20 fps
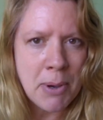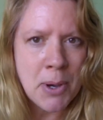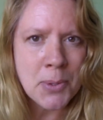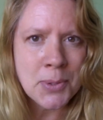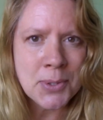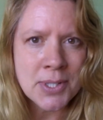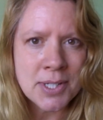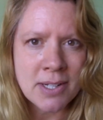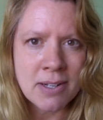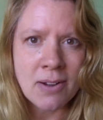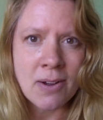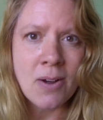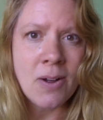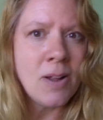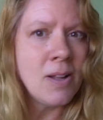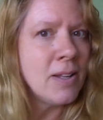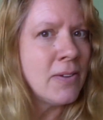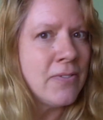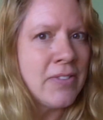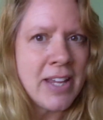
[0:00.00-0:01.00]
posted
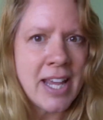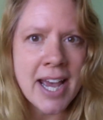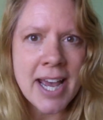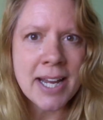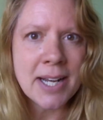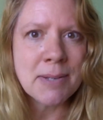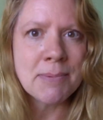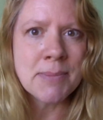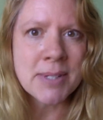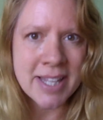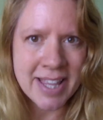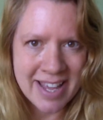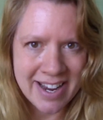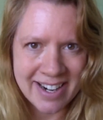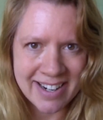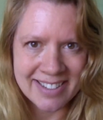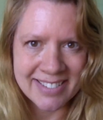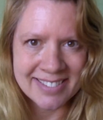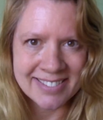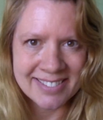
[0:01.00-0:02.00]
all of the items
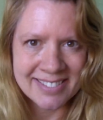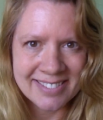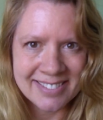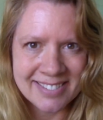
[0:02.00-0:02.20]
there.